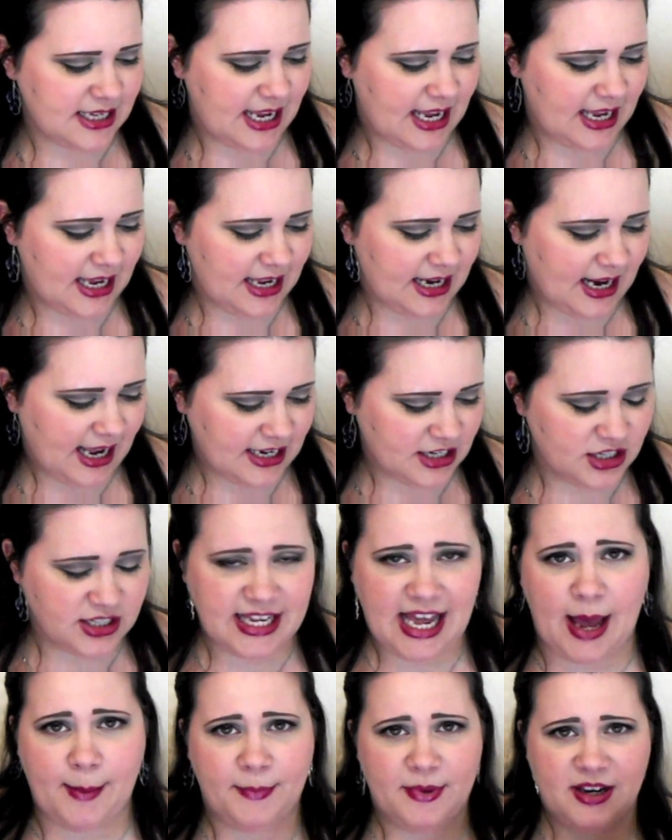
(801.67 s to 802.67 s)
and I just
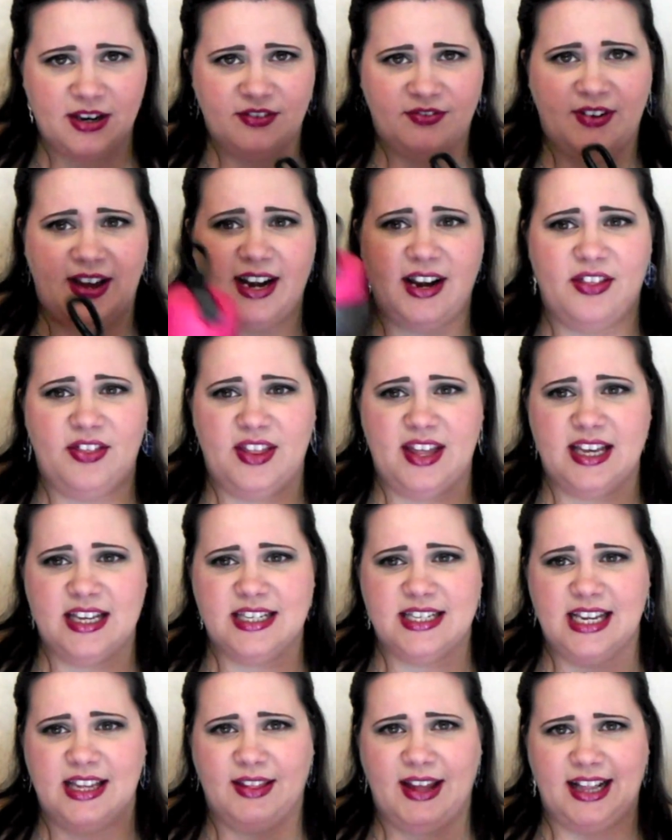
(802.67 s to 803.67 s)
happened to find
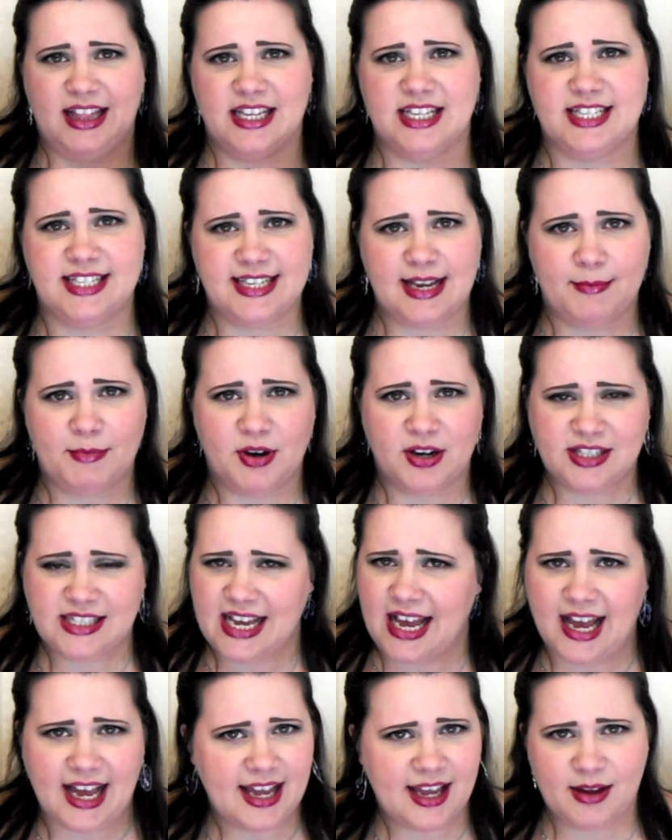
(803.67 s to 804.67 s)
this in like the
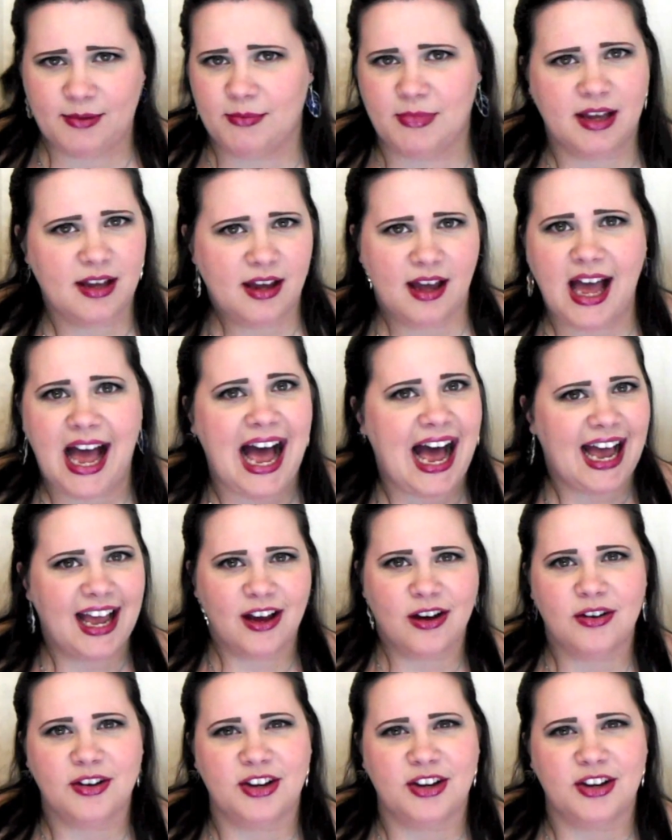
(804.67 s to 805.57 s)
summertime aisle.